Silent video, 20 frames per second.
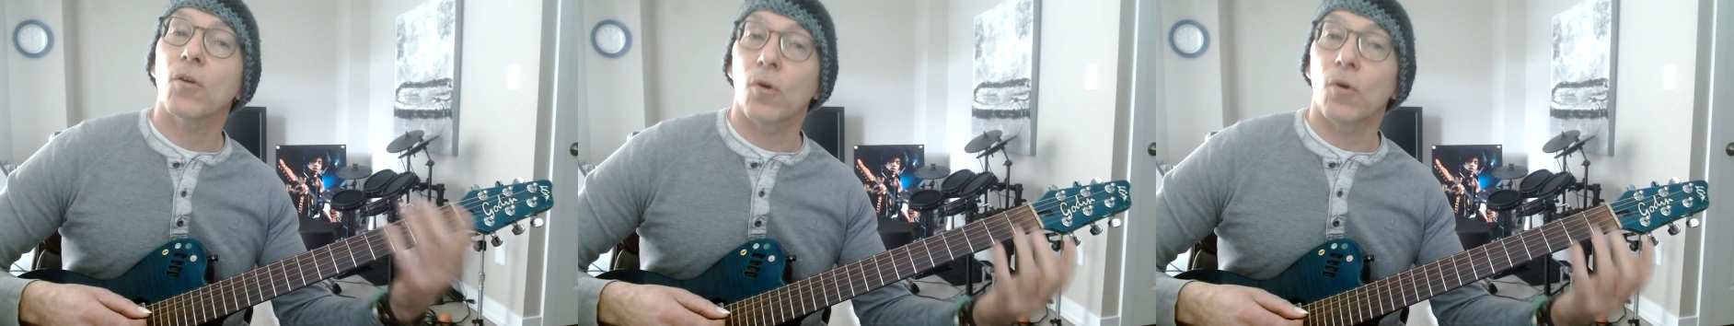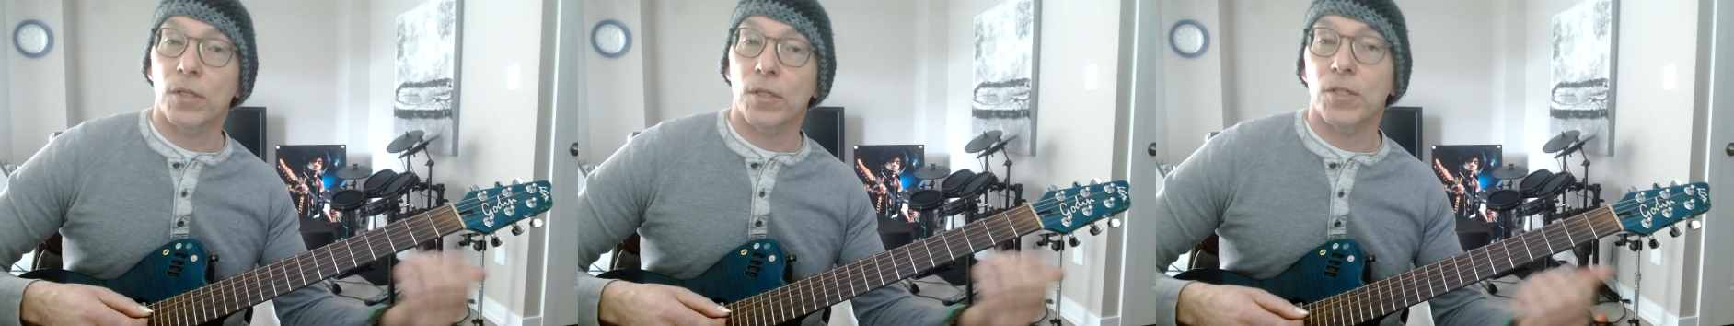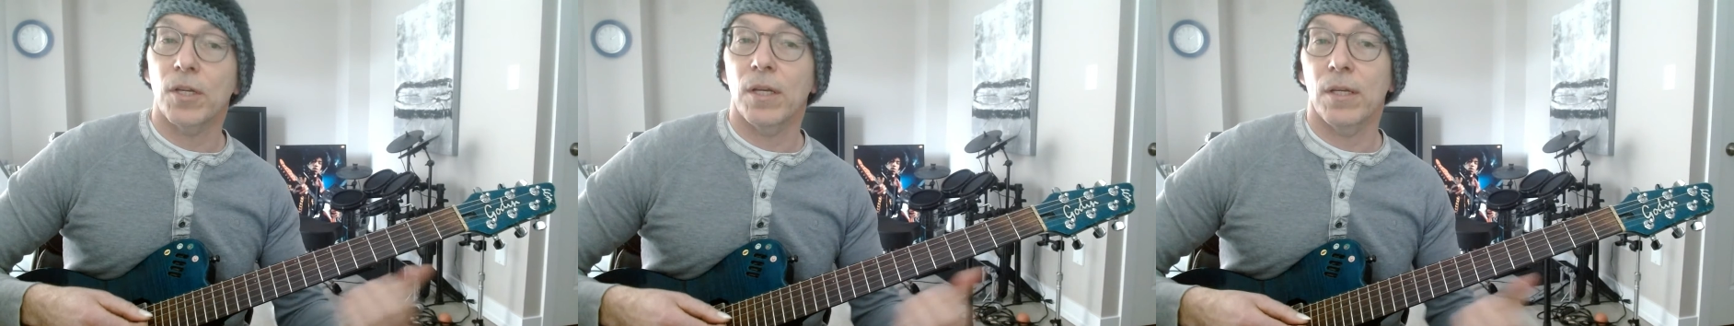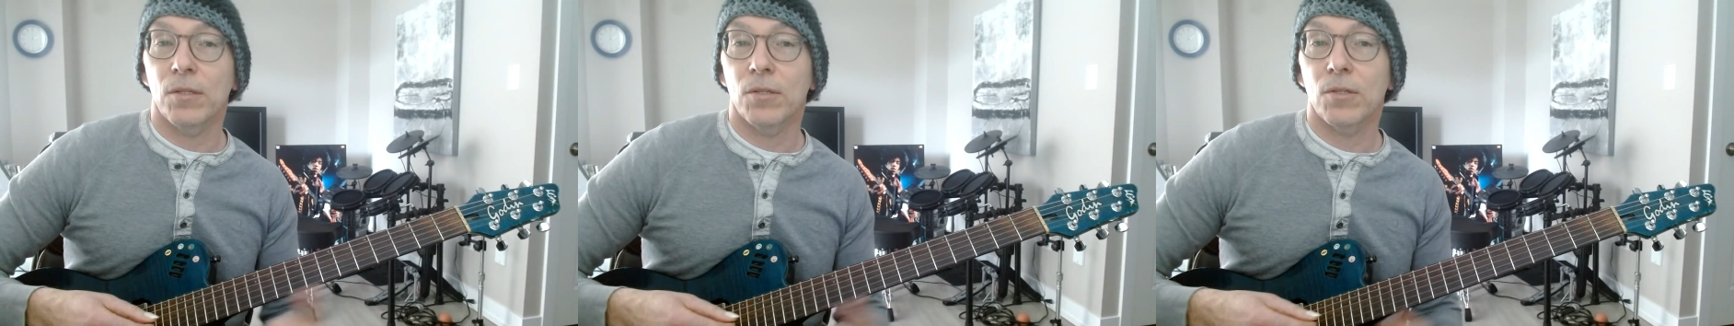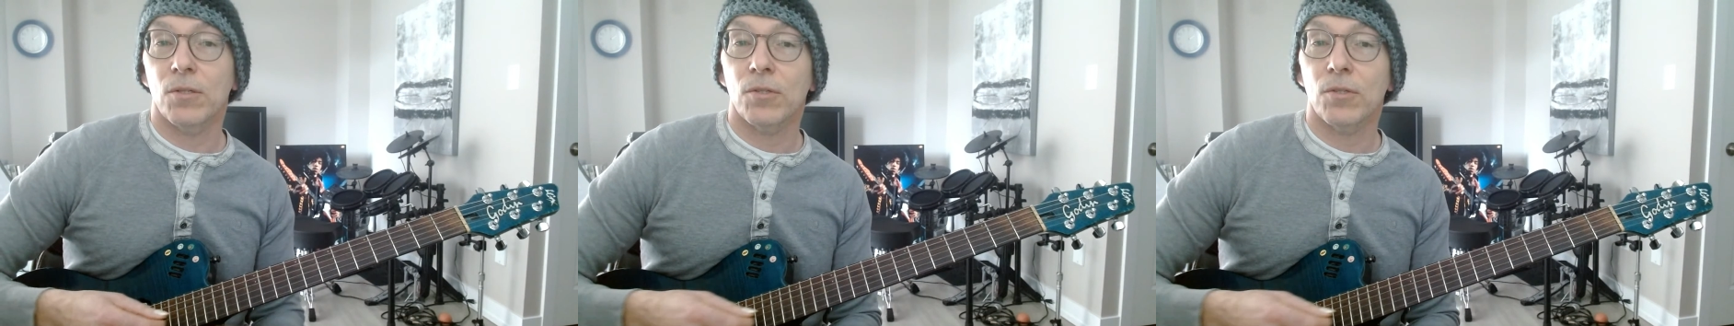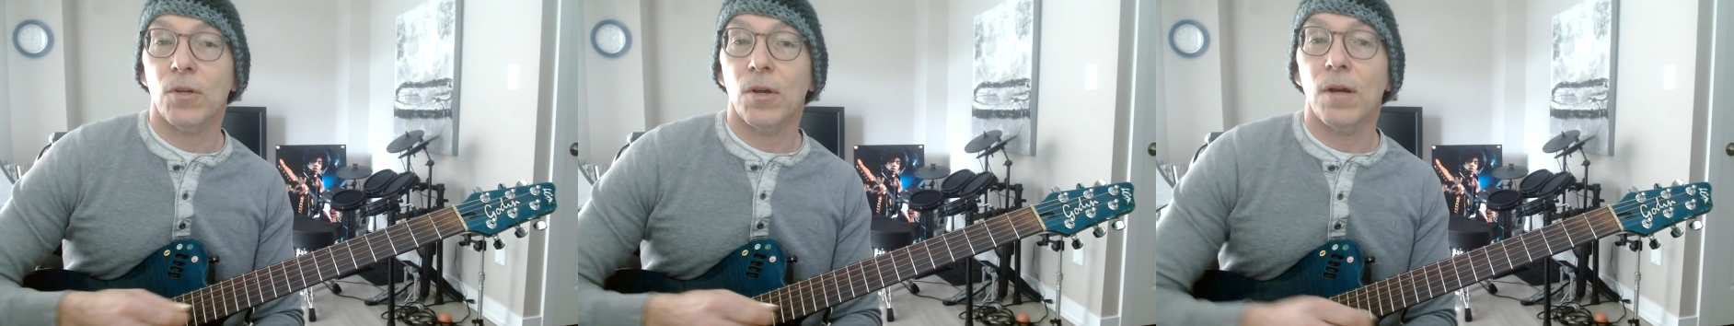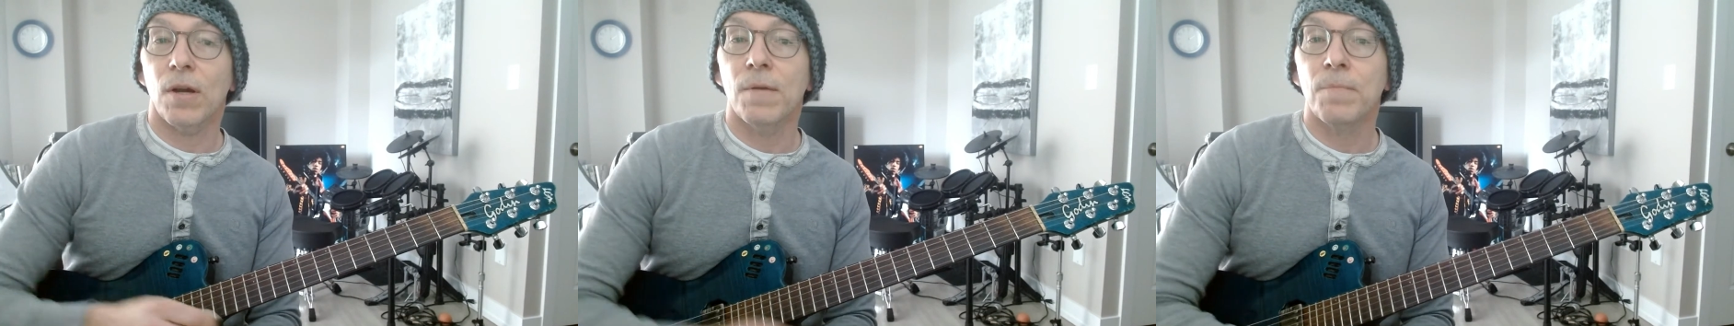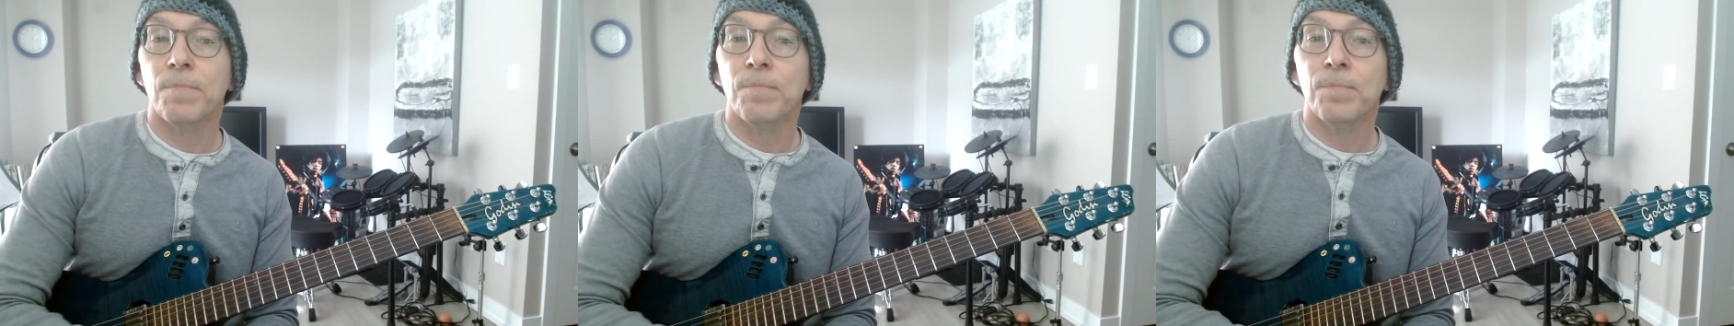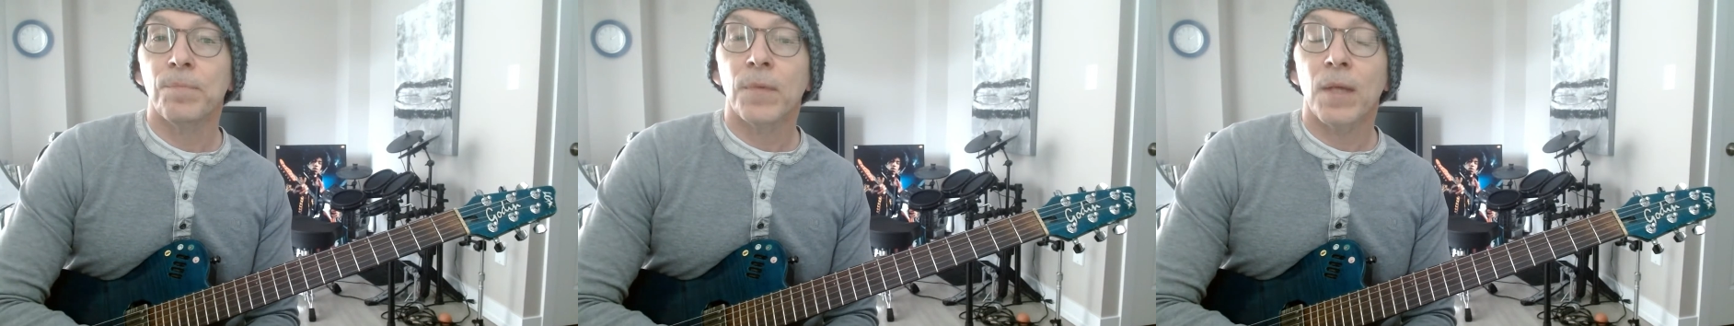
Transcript: chord changes are